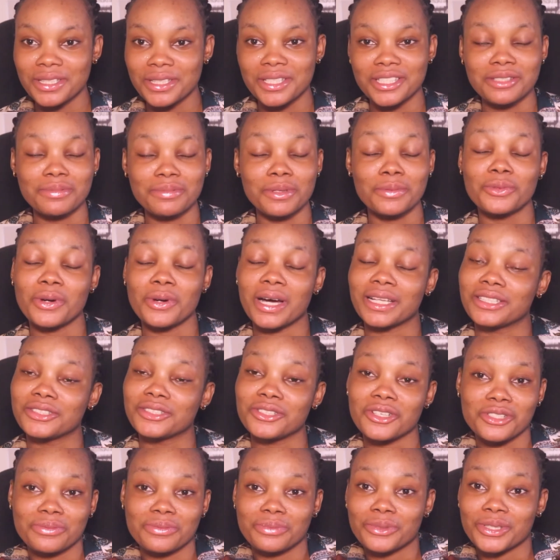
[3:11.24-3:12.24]
these people and they
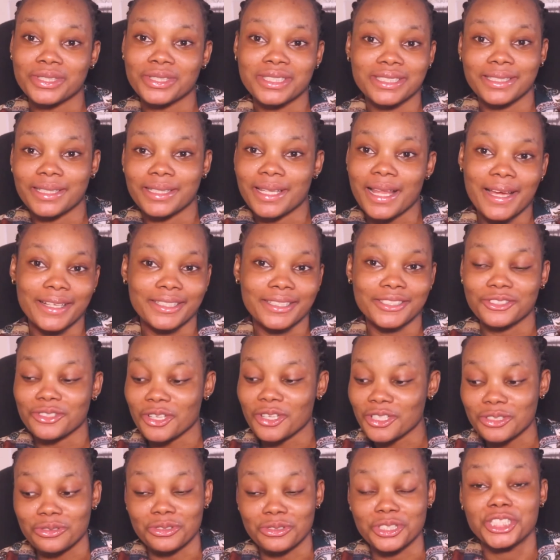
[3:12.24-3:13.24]
just brought the light
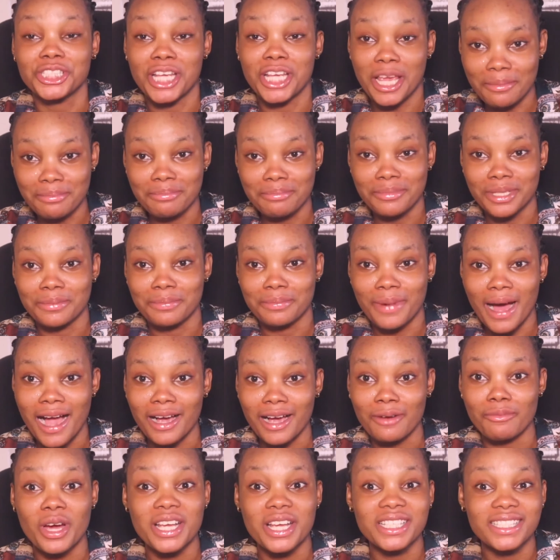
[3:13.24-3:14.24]
just to shame me
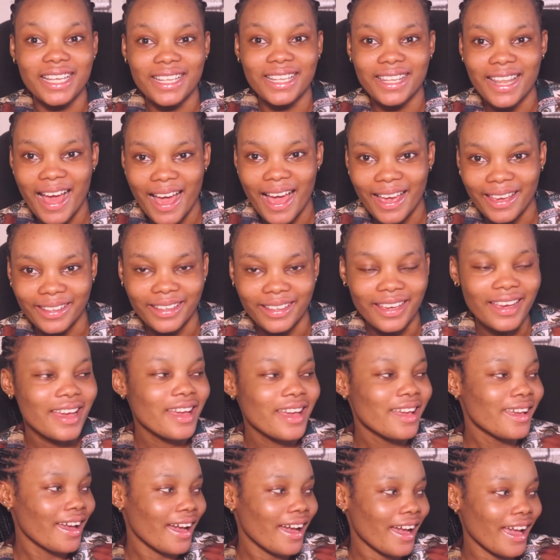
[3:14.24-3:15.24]
back. But it's a lie.
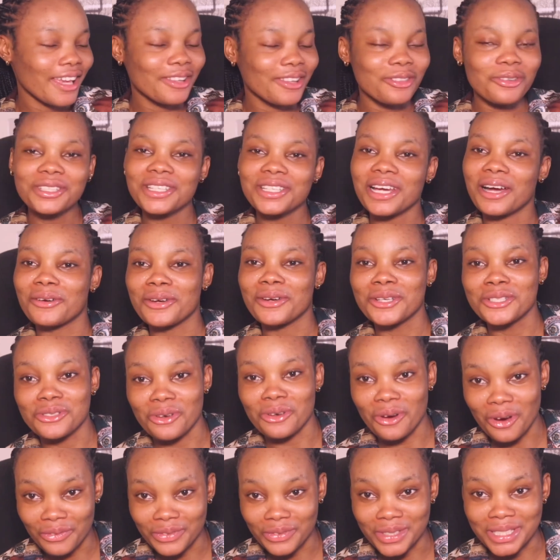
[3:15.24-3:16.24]
I know they are going
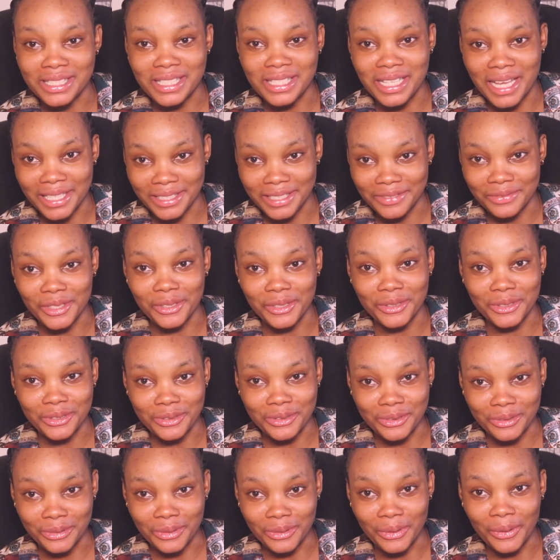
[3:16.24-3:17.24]
to off this light very
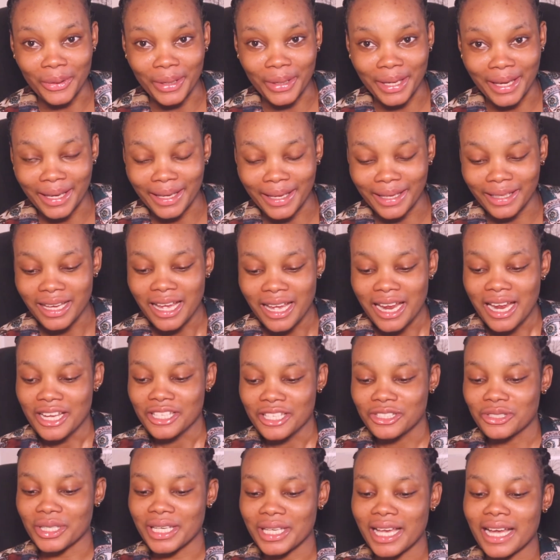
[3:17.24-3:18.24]
soon, okay?
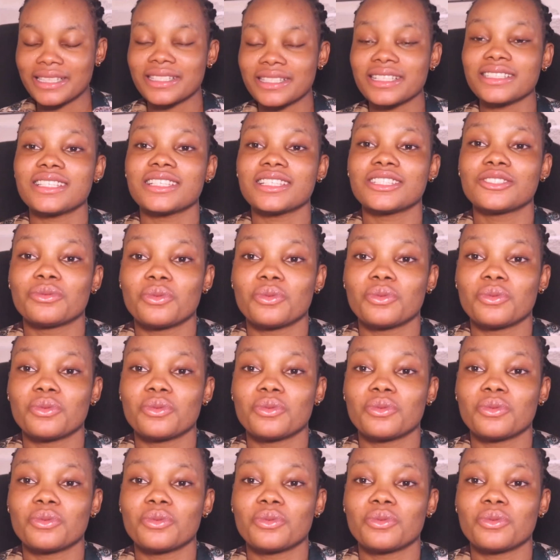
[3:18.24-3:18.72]
So yeah, this is